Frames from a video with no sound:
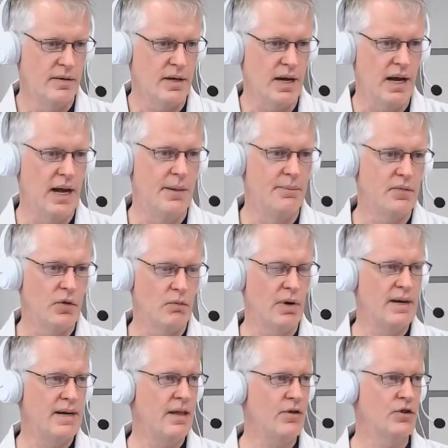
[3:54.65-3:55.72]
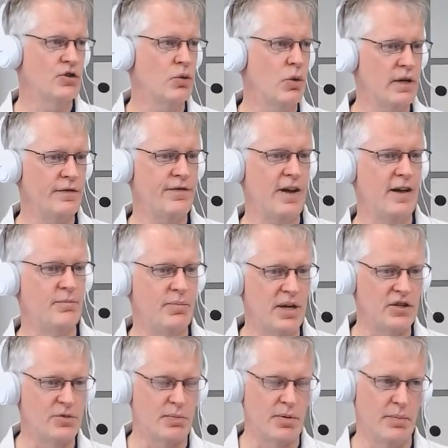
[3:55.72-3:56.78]
right now they're 25
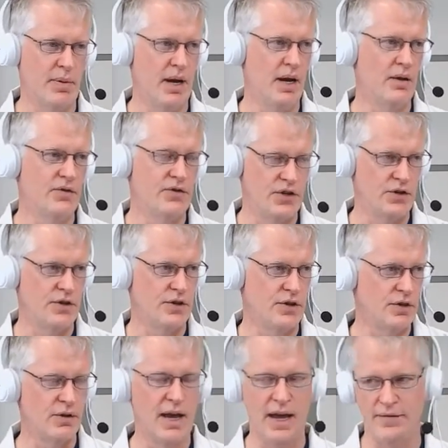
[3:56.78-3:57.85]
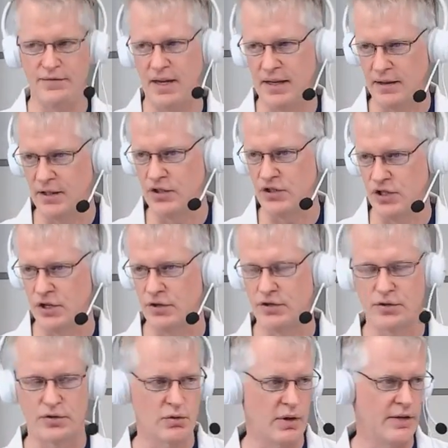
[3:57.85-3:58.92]
bits per ball. So you have to at least cheer
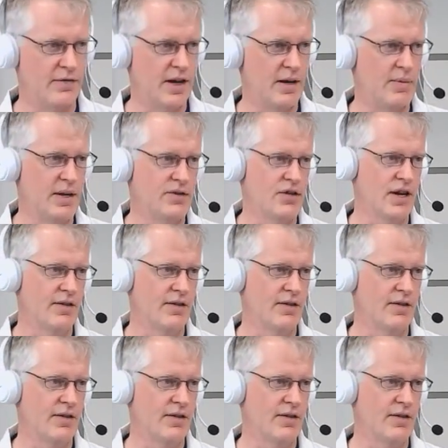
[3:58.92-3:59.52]
25 bits.